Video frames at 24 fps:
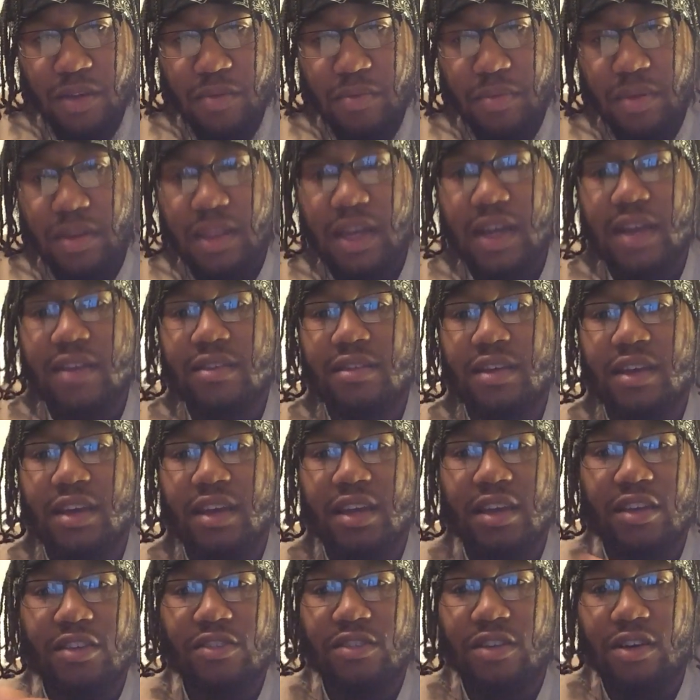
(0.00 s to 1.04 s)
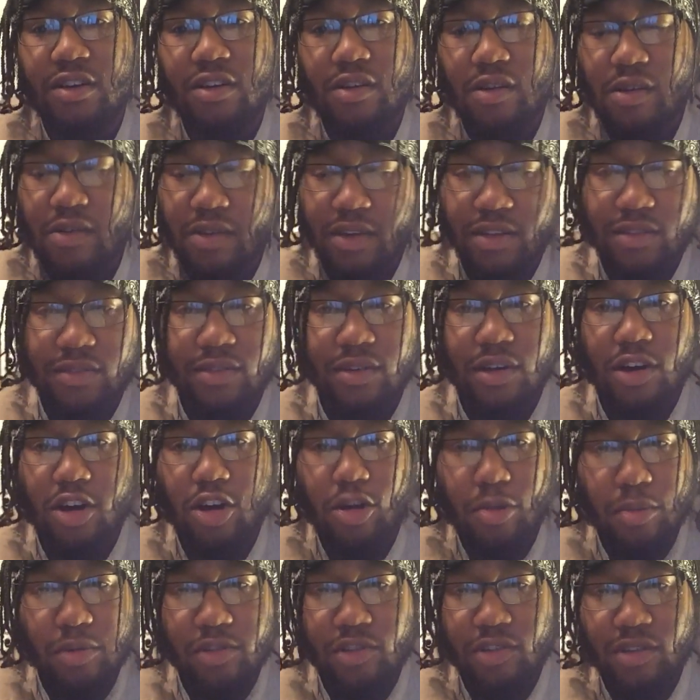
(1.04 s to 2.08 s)
But like I said, Esau is the
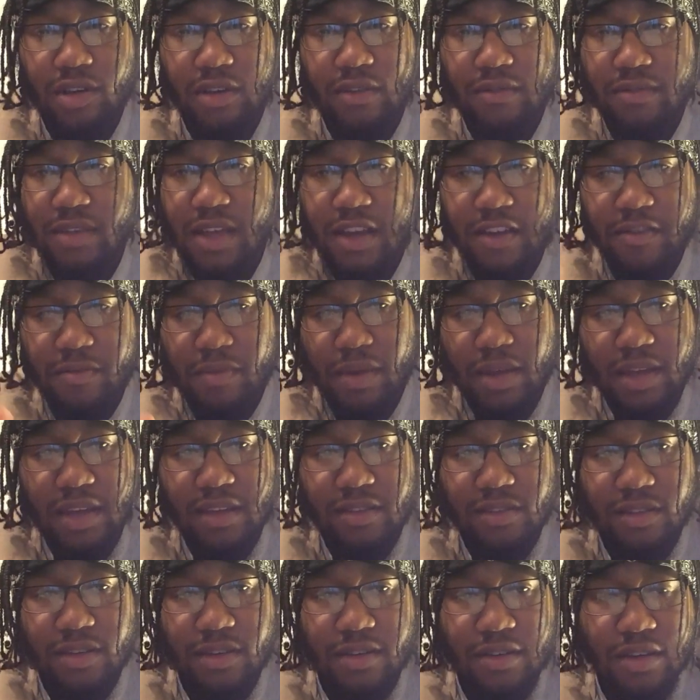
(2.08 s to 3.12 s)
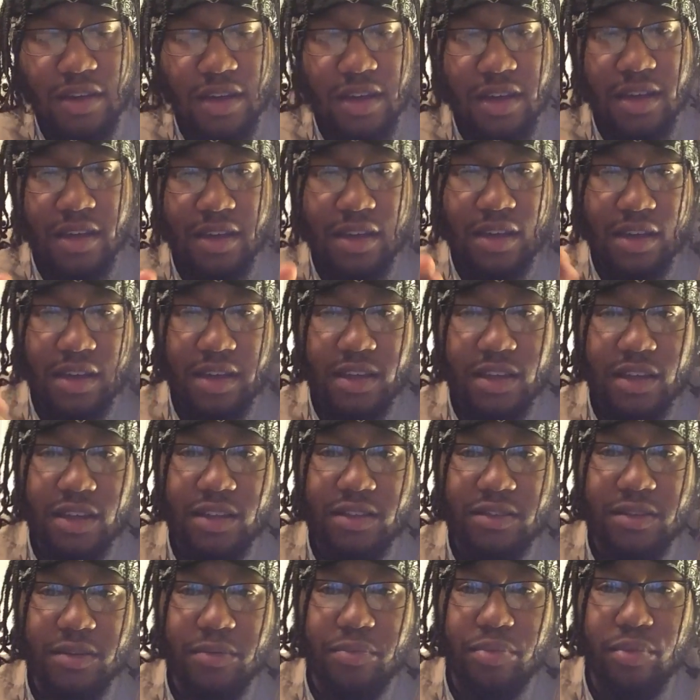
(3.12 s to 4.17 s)
harbinger of death, man.
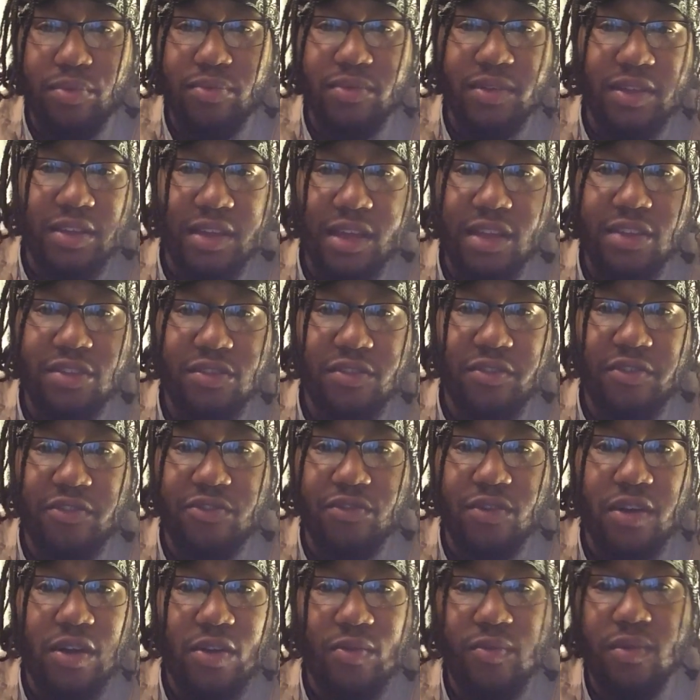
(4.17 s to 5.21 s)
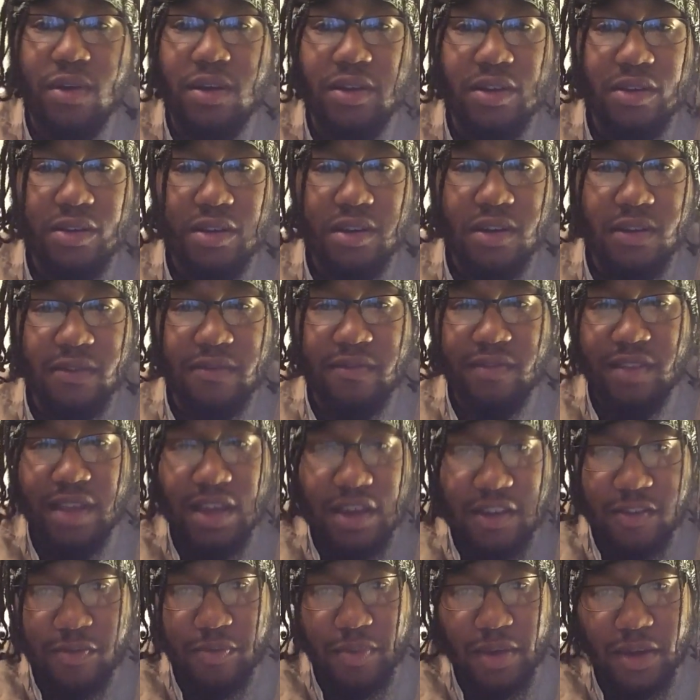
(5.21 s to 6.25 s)
He's the front runner of
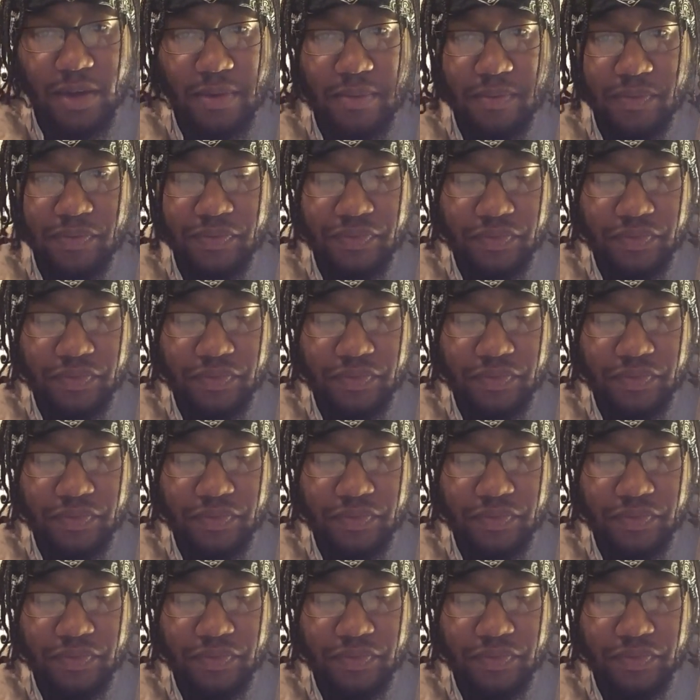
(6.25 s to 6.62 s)
death, man.